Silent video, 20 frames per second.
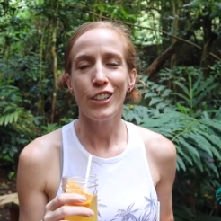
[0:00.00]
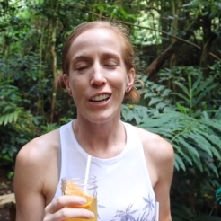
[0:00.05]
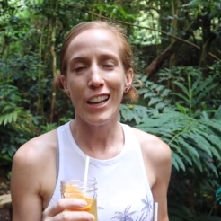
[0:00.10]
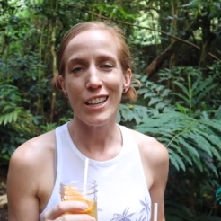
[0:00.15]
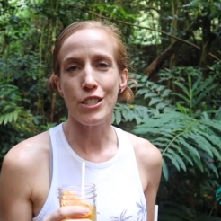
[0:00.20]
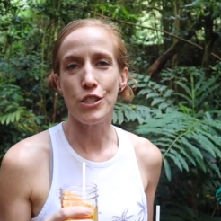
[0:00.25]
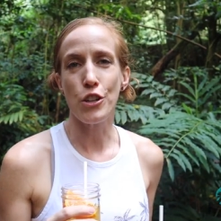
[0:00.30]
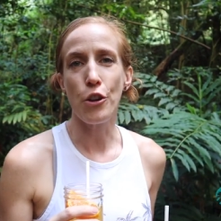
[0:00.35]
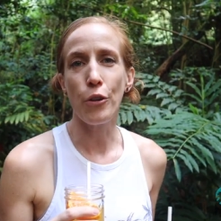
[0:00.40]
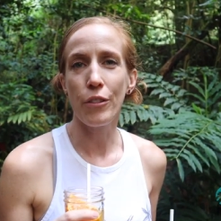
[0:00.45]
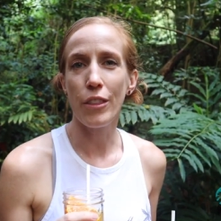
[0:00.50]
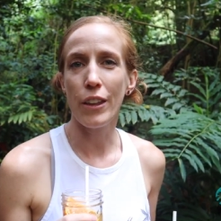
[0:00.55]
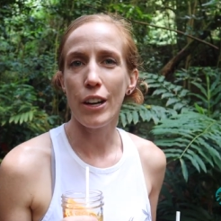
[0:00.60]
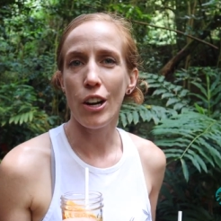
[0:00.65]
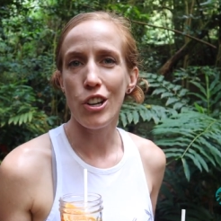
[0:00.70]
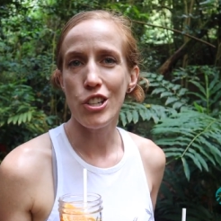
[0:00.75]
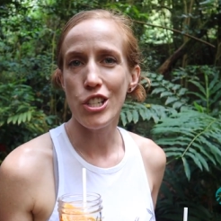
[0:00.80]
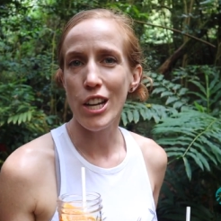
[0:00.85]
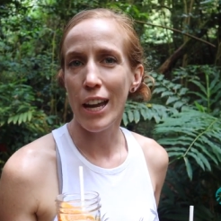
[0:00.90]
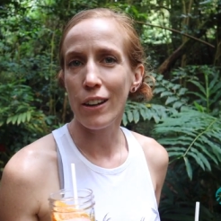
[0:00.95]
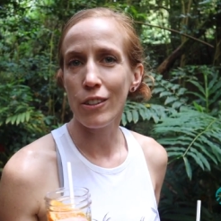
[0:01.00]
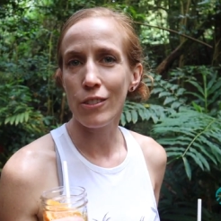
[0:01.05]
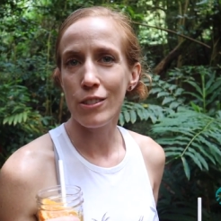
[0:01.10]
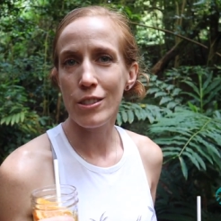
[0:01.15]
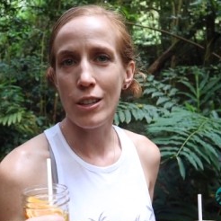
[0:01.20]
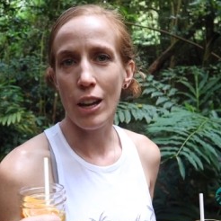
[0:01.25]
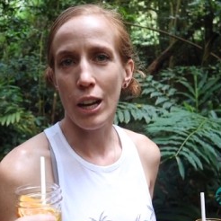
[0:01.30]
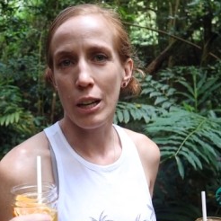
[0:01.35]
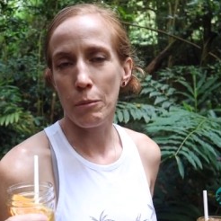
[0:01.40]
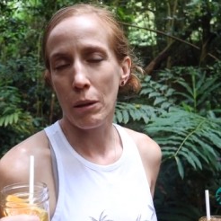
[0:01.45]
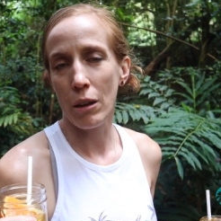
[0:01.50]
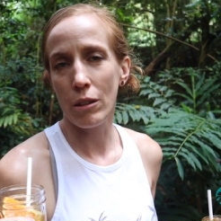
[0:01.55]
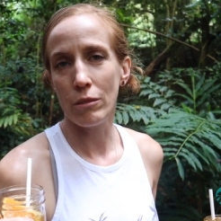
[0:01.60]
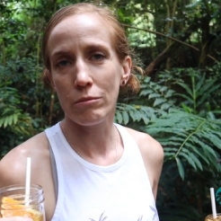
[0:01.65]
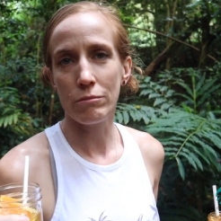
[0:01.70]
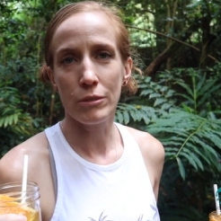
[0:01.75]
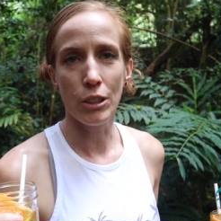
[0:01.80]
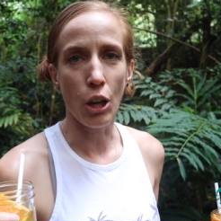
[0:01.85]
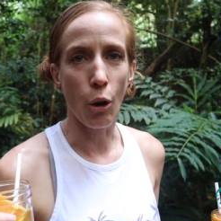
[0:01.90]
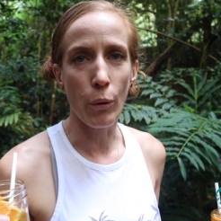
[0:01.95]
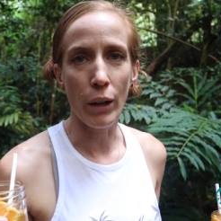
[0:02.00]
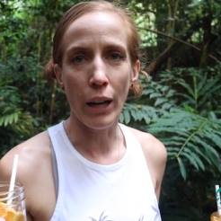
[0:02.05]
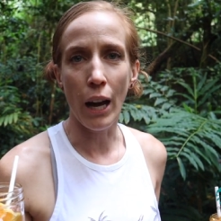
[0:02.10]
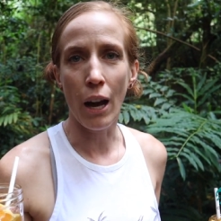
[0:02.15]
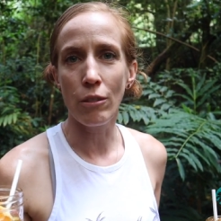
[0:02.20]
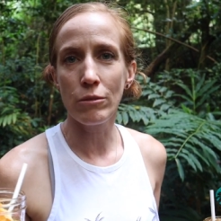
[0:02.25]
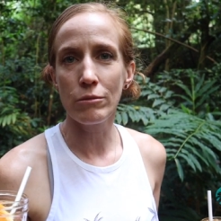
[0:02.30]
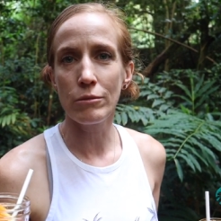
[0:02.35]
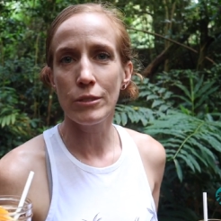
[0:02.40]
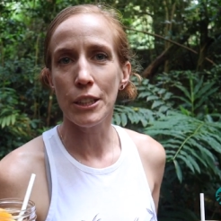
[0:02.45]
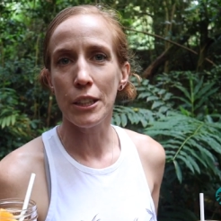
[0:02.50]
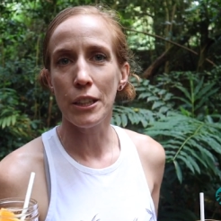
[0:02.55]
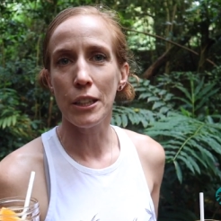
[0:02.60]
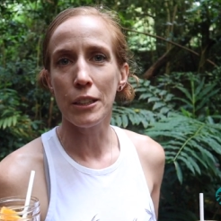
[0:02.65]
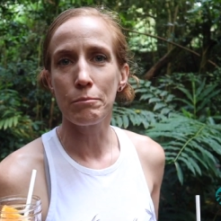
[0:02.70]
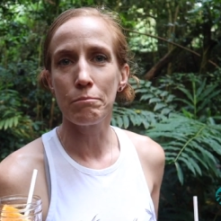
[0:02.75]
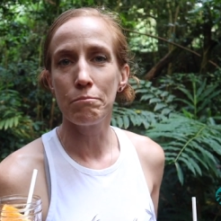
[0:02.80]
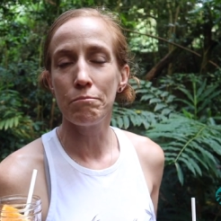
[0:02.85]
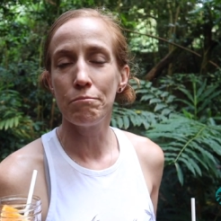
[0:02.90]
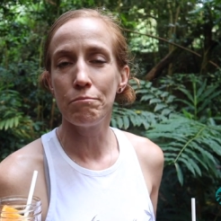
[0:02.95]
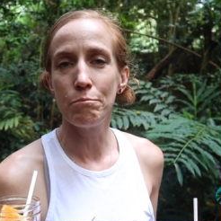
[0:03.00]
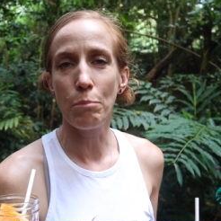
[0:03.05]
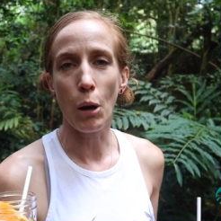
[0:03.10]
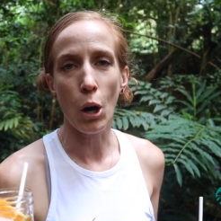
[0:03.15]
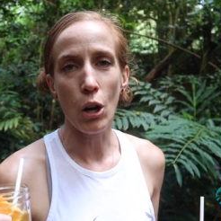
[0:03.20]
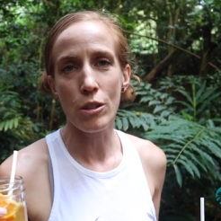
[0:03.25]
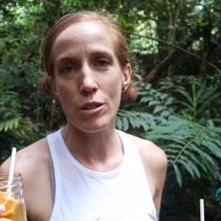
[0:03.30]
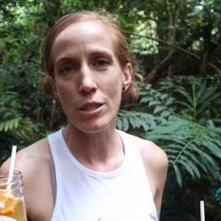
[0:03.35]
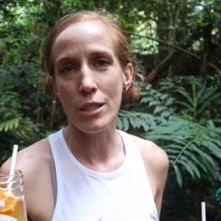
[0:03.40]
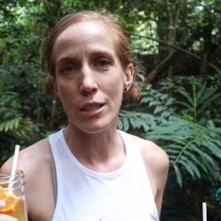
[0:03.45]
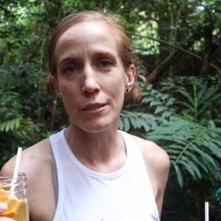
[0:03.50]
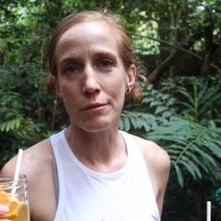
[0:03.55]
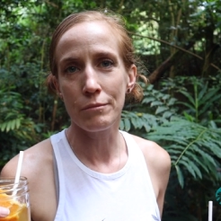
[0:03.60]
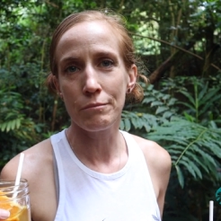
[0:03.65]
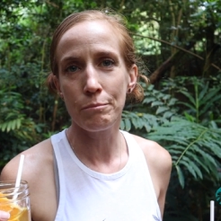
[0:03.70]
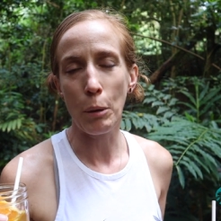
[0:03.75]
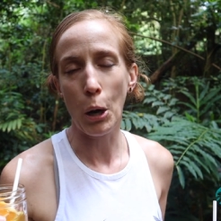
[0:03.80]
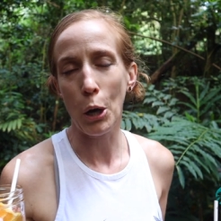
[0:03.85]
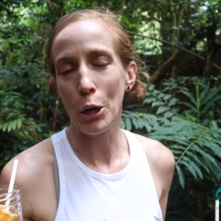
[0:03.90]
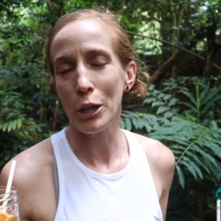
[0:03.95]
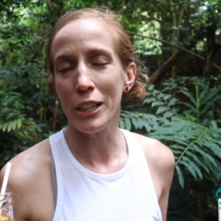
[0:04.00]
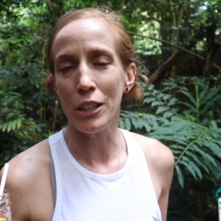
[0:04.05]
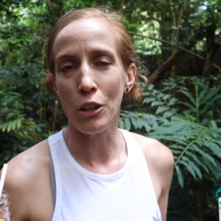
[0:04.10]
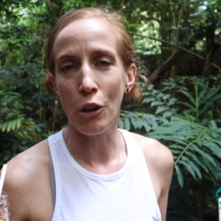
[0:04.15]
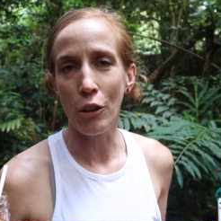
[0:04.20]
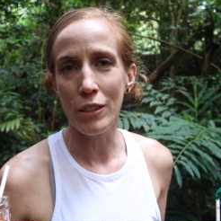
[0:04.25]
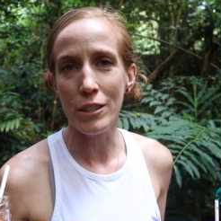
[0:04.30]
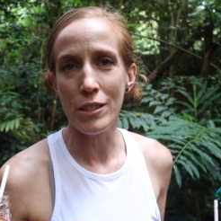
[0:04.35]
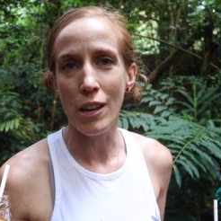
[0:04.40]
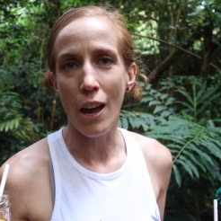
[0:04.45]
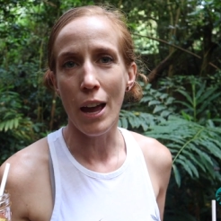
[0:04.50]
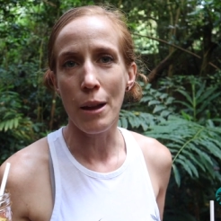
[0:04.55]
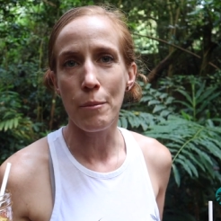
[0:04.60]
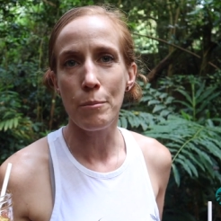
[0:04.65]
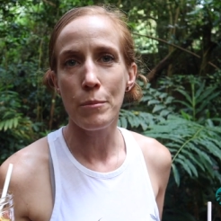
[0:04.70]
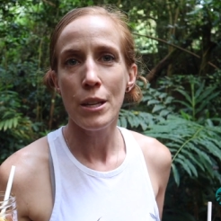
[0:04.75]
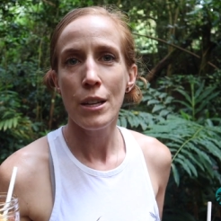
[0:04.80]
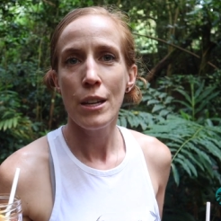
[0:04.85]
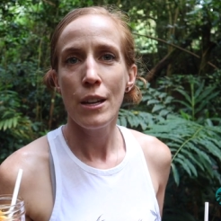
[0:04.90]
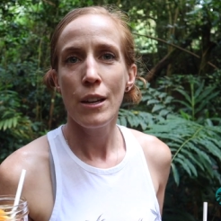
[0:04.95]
You guys know that our channel's not about going out to the bars and partying all the time.